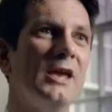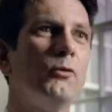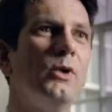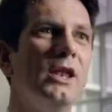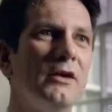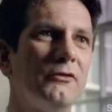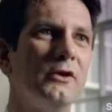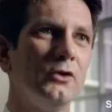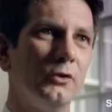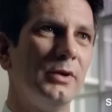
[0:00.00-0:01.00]
If we left
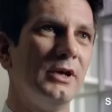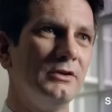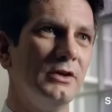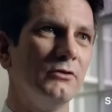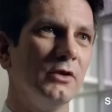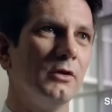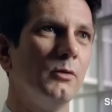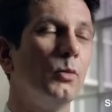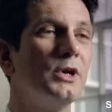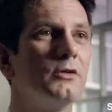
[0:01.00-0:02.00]
the European Union,
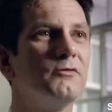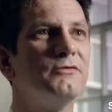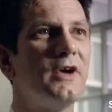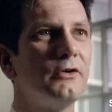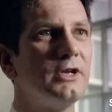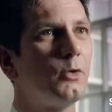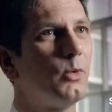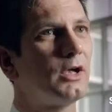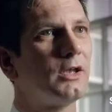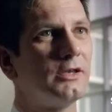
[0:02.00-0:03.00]
we could very
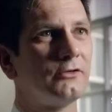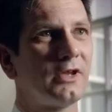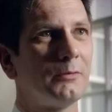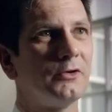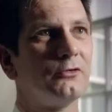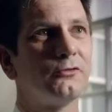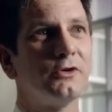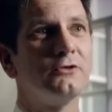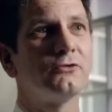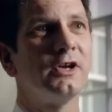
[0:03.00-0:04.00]
quickly establish
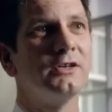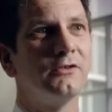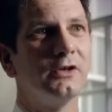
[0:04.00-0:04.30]
free trade